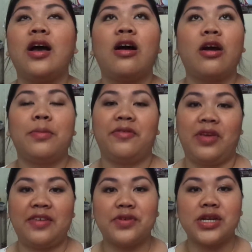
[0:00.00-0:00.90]
are my
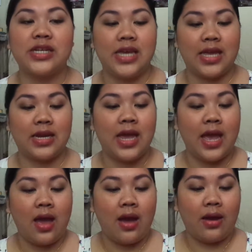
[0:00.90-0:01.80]
favorite. And
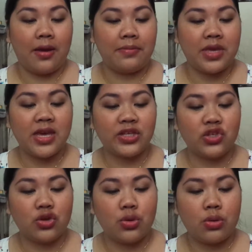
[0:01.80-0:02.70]
um, yeah,
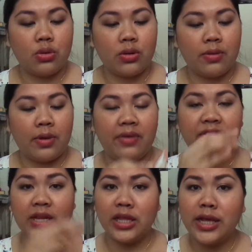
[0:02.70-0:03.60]
so
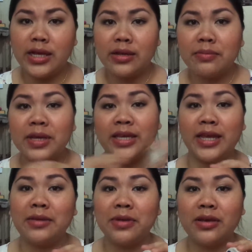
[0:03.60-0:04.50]
vanilla,
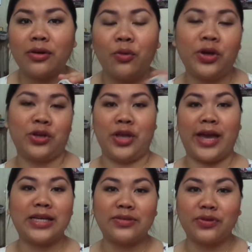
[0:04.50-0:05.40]
macadamia, what could you
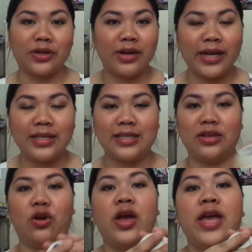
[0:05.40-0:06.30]
ask for, right?
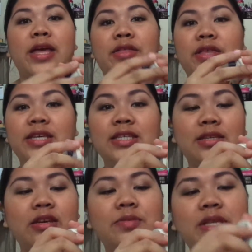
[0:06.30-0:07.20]
So this
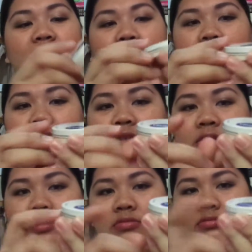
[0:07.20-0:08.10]
comes like in
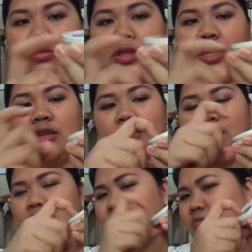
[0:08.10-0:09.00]
a in a